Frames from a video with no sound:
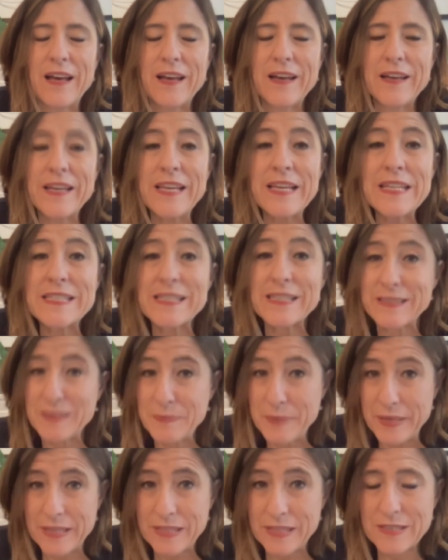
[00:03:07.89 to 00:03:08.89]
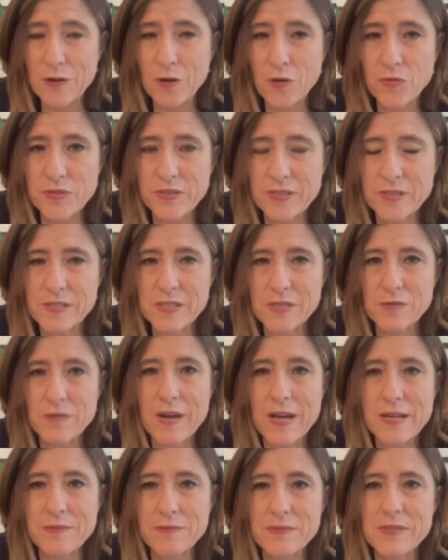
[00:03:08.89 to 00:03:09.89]
heated debate that often
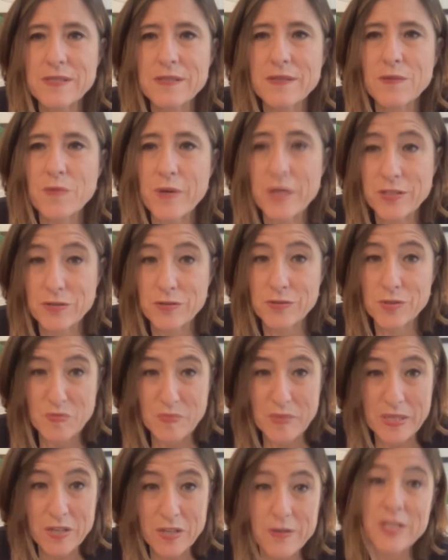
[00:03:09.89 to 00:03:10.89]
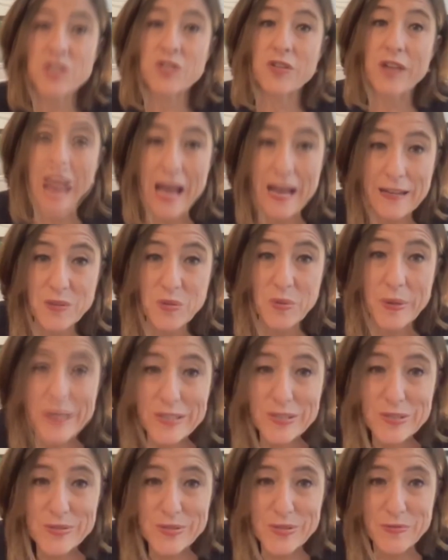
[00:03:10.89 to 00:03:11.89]
surrounds questions of migration and
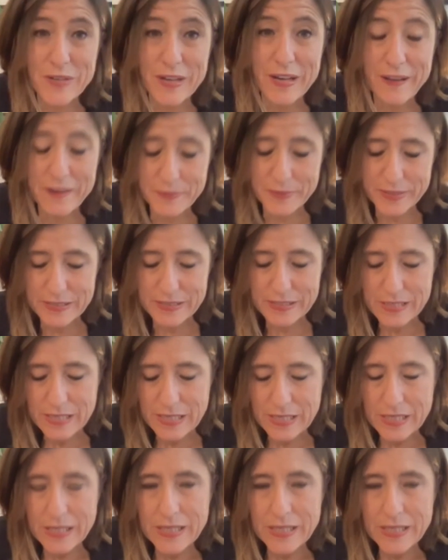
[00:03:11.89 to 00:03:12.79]
questions of climate.